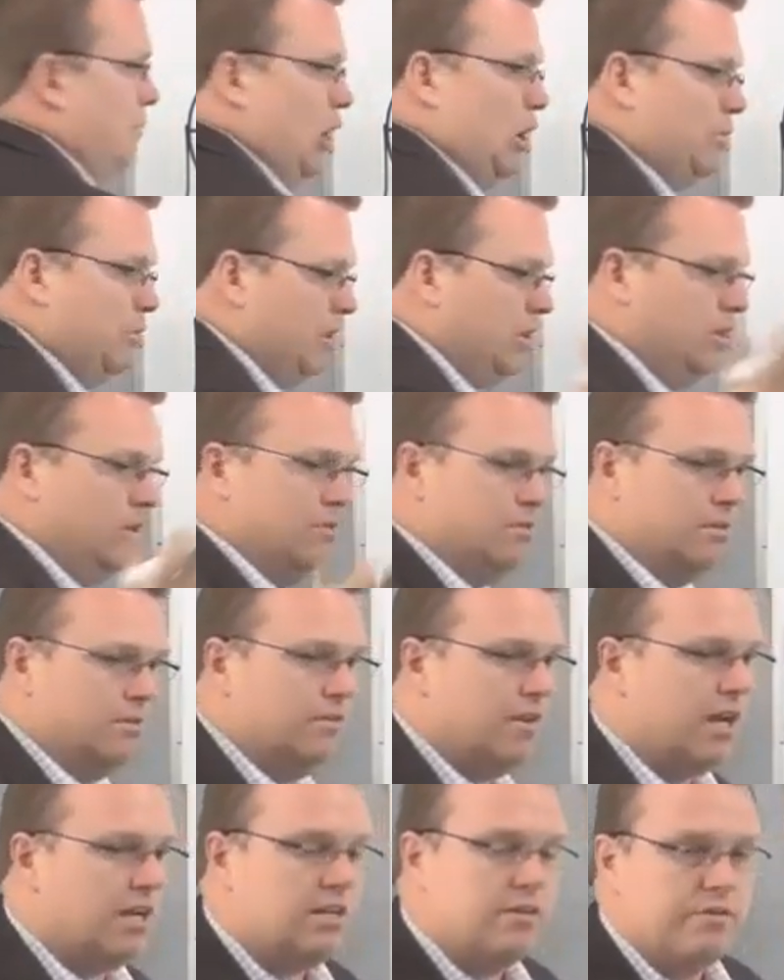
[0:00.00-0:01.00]
barbecue. In
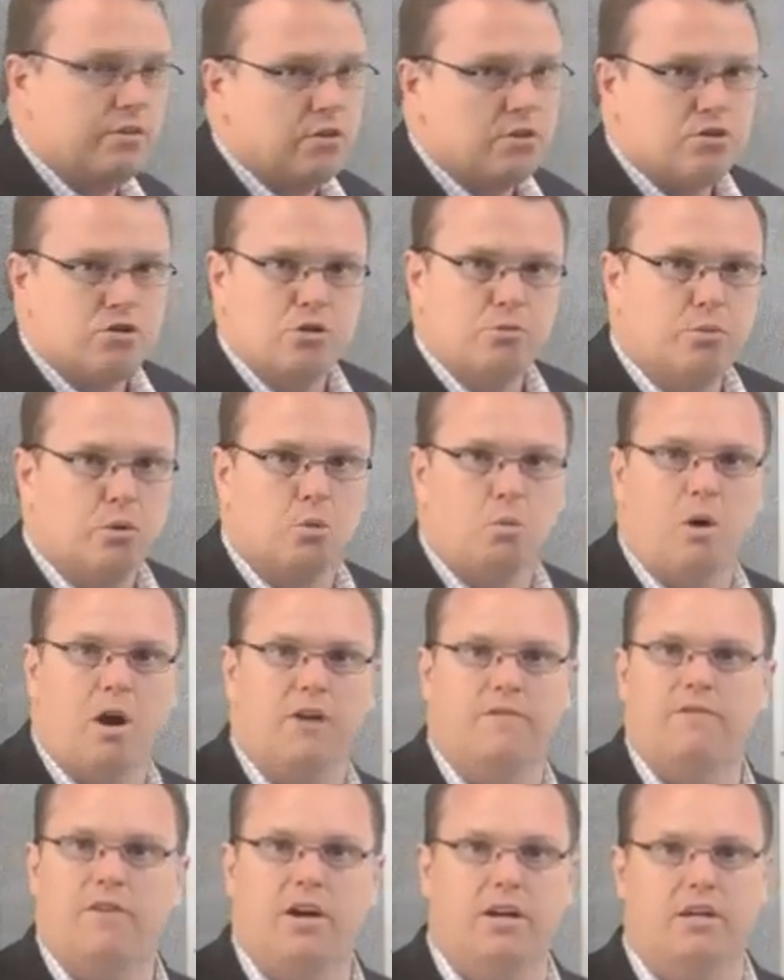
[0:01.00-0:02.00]
fact, if you're a super
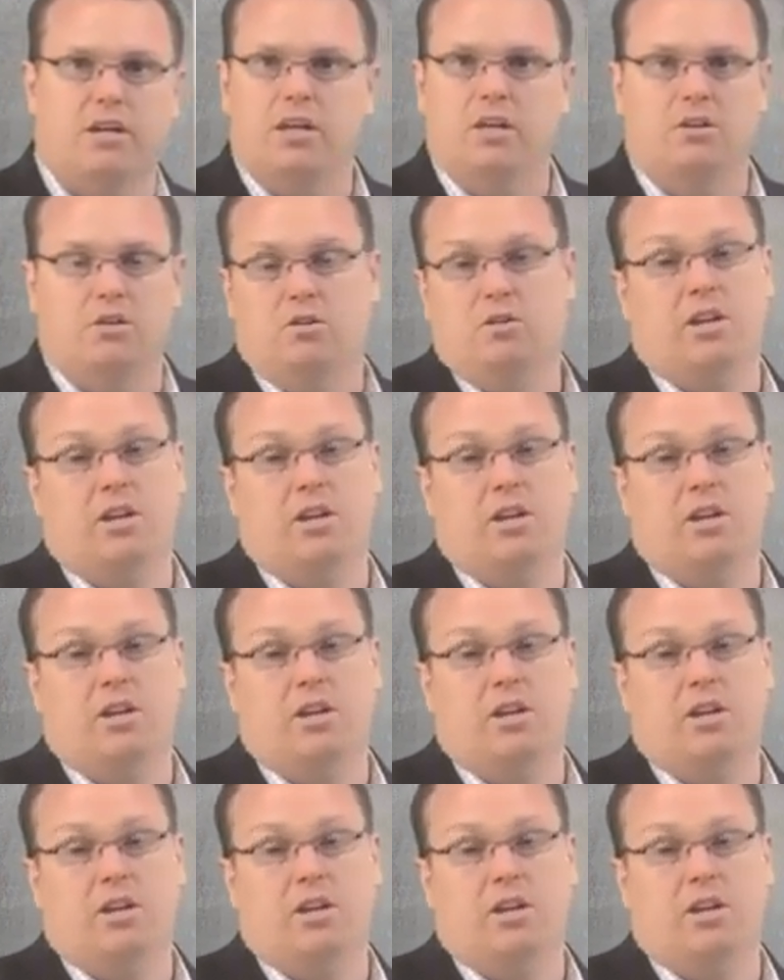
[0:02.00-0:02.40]
Wi-Fi geek,